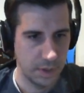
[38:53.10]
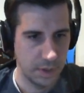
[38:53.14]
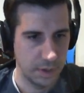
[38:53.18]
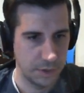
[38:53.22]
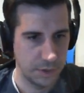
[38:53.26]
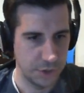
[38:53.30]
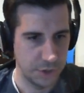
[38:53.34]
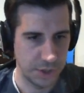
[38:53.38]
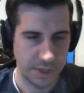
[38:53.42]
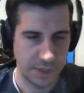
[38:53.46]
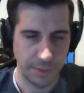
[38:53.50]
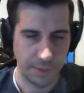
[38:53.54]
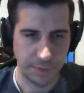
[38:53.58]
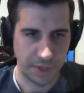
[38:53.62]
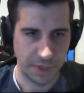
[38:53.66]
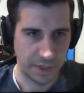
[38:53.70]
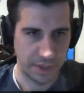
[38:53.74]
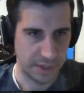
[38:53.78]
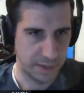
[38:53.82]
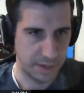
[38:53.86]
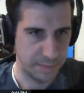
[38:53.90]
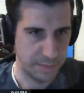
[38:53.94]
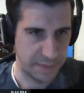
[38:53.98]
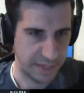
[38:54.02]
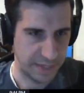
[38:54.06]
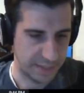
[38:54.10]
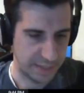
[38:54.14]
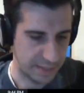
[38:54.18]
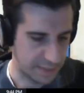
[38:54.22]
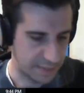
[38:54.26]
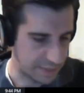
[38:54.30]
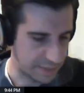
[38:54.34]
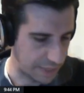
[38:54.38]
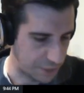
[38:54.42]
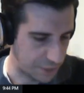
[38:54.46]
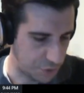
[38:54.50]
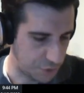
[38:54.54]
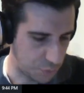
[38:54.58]
just something dumb like this.
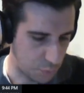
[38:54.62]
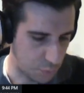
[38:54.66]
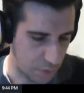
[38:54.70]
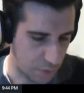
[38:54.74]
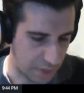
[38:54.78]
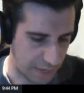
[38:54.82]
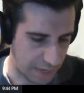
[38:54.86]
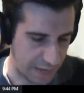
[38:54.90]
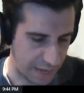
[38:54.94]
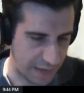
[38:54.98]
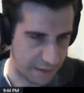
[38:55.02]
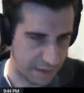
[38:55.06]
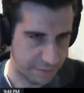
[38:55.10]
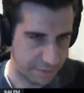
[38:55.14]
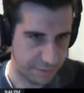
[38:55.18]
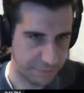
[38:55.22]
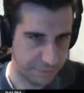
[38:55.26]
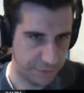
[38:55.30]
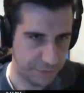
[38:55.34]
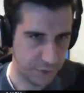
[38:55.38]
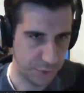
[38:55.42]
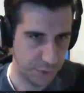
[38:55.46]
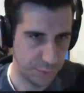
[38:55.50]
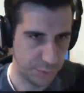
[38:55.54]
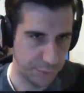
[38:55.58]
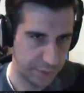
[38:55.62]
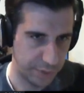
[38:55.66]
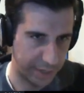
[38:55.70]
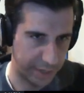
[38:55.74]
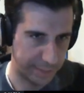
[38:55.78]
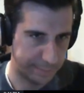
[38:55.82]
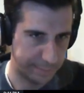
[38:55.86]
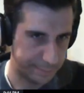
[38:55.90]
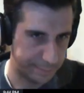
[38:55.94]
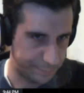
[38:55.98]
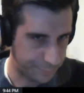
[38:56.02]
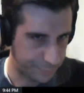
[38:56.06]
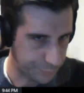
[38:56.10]
I just want to have a
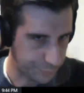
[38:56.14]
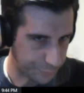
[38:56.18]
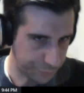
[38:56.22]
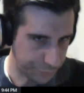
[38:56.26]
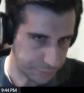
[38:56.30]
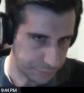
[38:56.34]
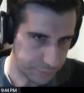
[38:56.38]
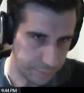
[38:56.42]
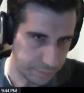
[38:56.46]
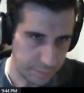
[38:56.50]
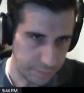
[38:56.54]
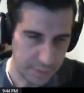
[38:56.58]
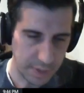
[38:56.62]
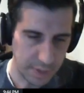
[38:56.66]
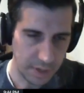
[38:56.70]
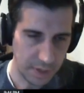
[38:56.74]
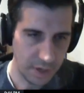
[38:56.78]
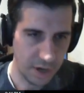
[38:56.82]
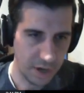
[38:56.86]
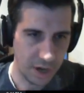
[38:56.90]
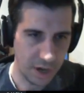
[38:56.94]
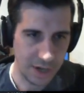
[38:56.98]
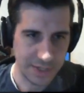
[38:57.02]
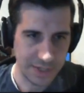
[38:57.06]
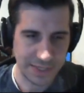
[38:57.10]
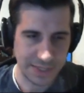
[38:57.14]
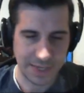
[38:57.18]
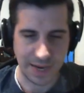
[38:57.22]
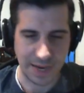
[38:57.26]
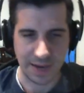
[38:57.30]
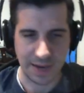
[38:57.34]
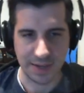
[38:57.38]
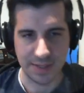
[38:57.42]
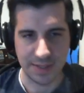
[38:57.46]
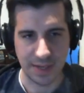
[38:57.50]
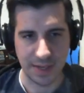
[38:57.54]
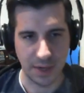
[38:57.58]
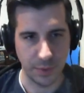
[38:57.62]
few call
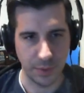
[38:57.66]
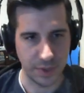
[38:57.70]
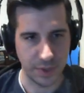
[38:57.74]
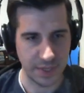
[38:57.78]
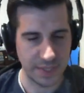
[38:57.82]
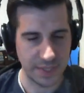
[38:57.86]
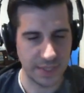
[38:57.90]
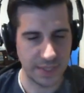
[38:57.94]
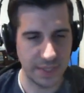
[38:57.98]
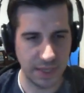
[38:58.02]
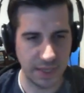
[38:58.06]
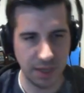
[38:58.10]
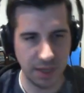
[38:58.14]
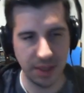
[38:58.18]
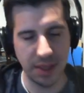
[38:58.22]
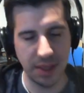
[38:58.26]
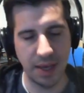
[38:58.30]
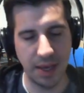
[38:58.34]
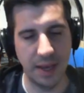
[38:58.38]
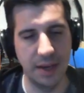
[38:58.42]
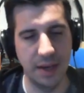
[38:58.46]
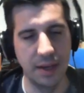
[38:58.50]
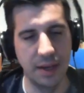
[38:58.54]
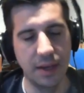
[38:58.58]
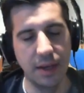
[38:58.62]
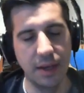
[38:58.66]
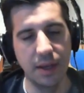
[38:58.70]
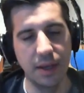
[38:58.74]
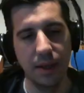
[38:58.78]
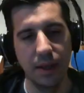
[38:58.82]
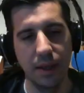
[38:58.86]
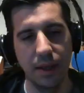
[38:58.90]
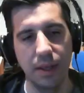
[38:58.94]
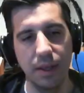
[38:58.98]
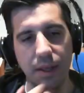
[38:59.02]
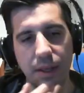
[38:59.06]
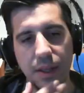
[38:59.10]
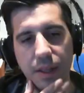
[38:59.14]
stacks, and I want to see that
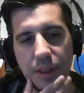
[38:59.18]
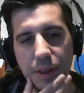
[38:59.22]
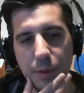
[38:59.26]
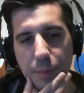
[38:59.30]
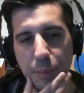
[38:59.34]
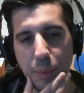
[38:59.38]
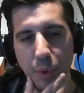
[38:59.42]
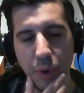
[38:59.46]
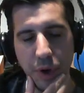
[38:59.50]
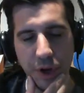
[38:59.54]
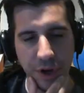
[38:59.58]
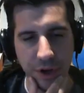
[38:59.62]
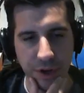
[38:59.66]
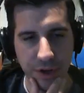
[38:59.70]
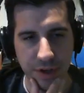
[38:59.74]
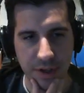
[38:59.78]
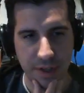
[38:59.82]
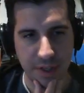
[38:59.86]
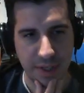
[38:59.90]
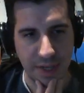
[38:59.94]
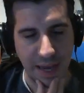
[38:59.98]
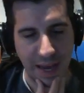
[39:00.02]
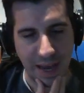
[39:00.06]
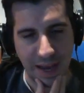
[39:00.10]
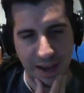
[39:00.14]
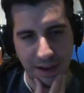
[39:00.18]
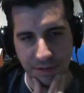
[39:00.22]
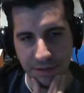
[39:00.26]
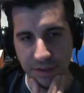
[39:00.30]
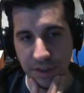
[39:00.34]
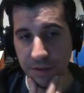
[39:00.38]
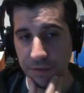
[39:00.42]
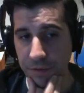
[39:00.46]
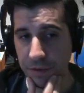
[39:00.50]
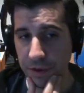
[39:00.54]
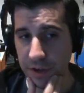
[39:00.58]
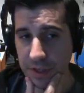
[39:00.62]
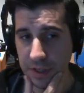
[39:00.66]
the pointers have
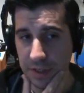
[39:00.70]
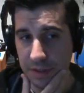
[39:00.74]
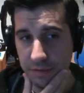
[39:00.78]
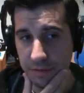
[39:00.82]
different